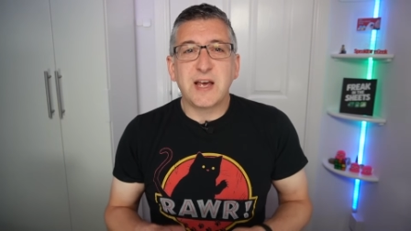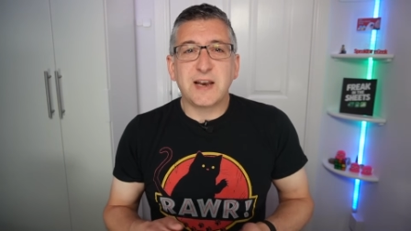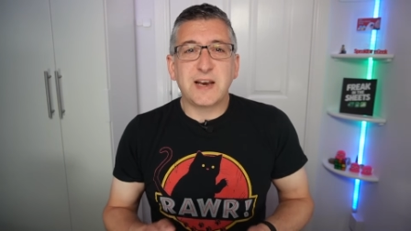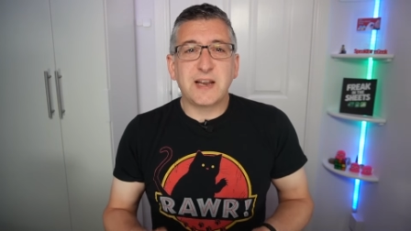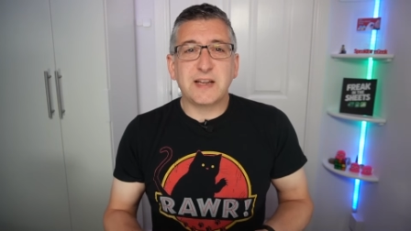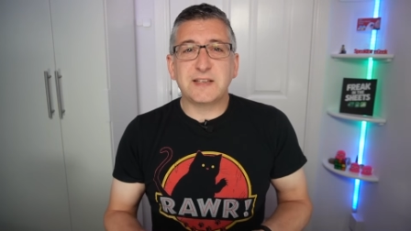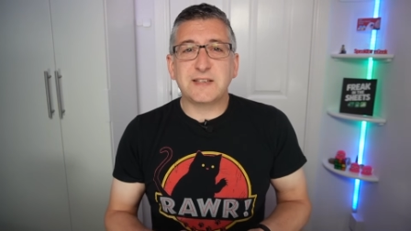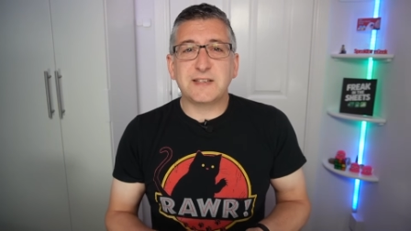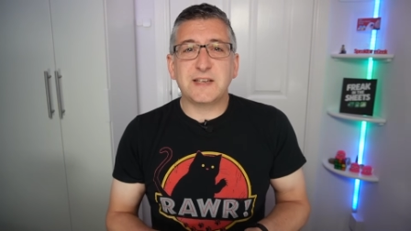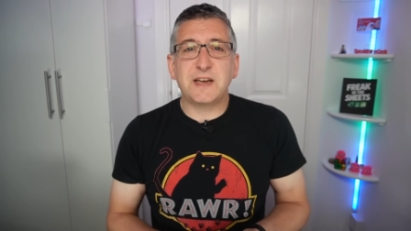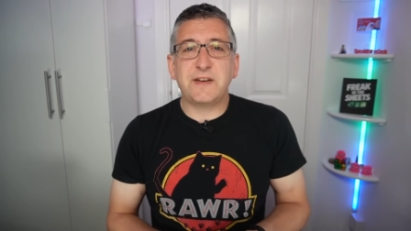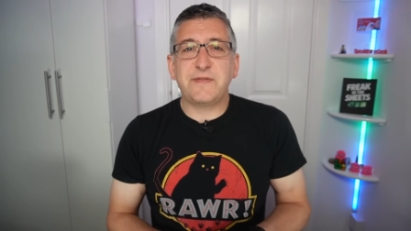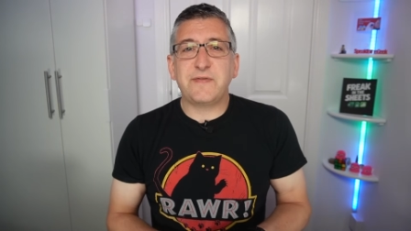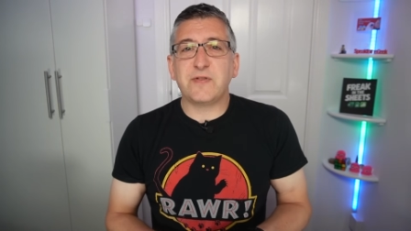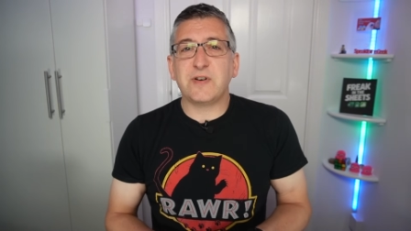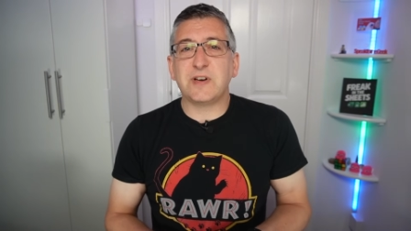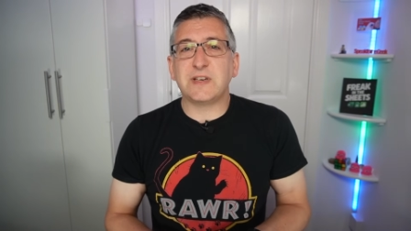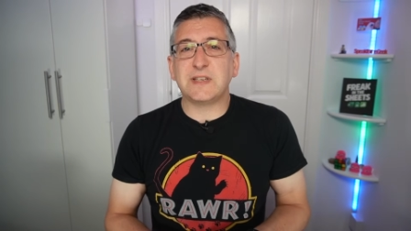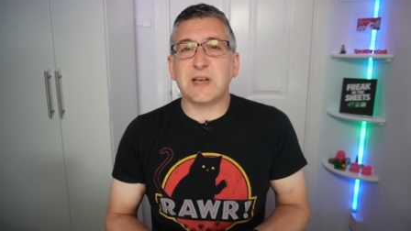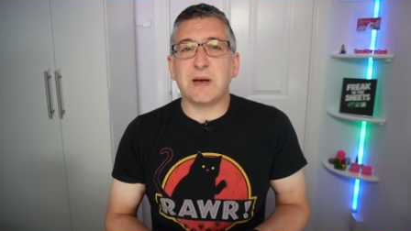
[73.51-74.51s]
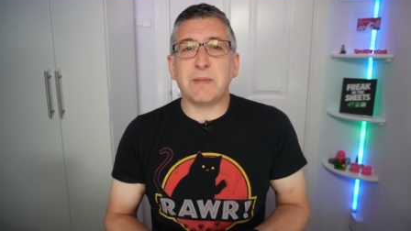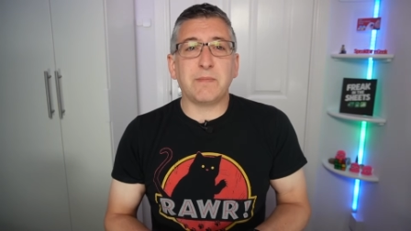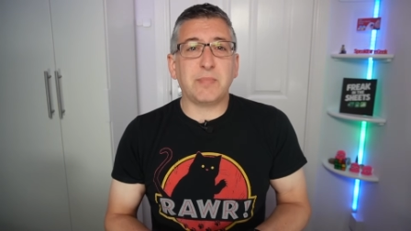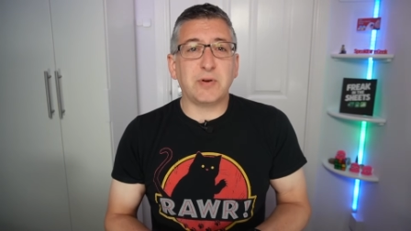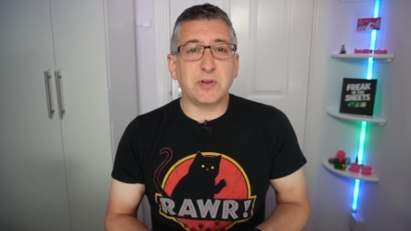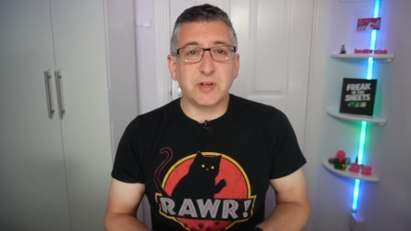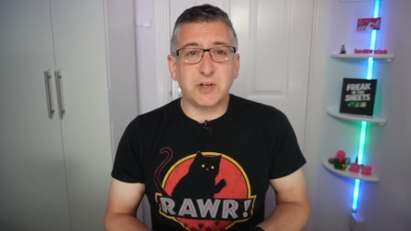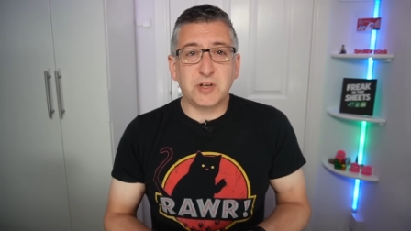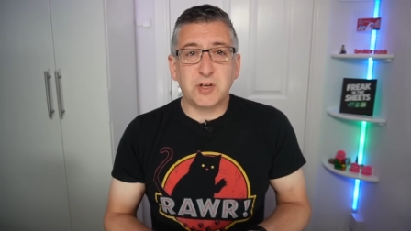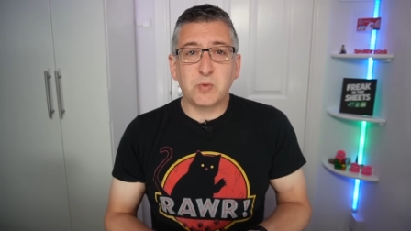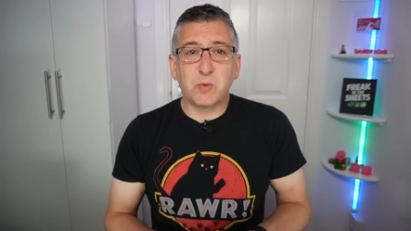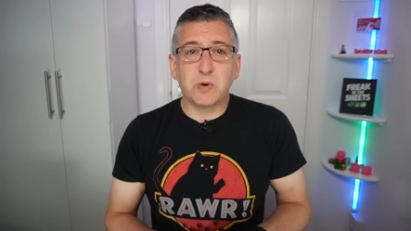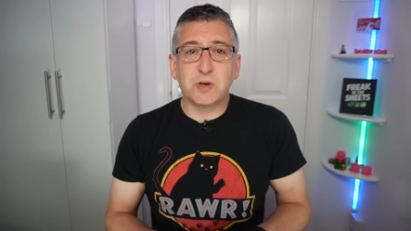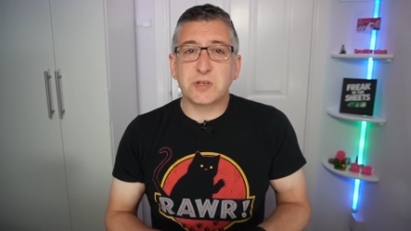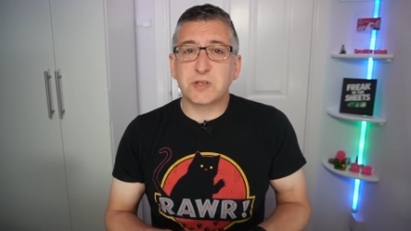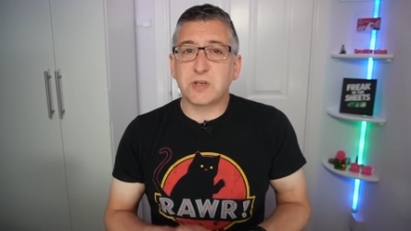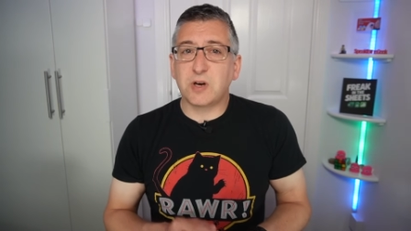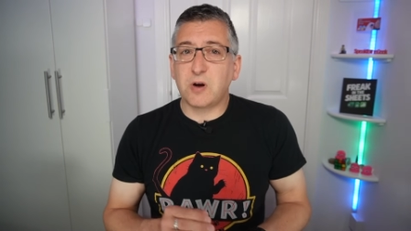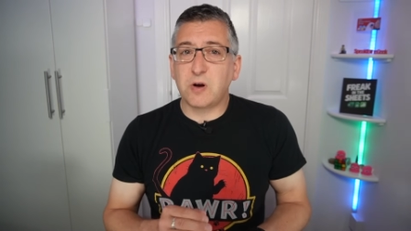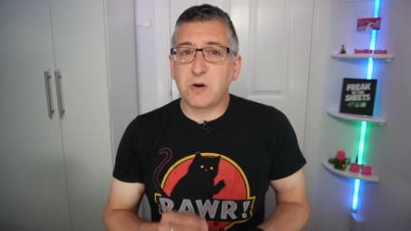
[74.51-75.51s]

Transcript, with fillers: Let's say, for example, that you want to